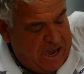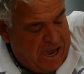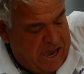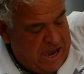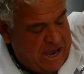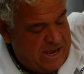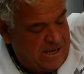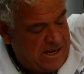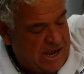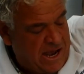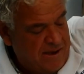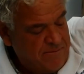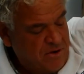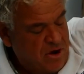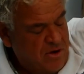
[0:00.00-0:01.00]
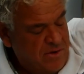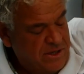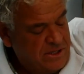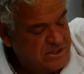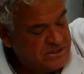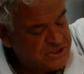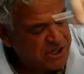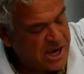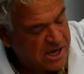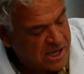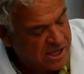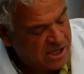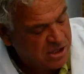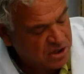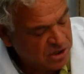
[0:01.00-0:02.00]
and I'm going to check
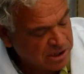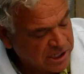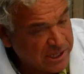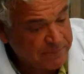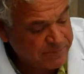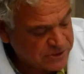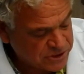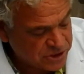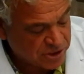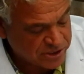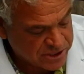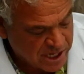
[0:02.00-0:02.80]
your lips, your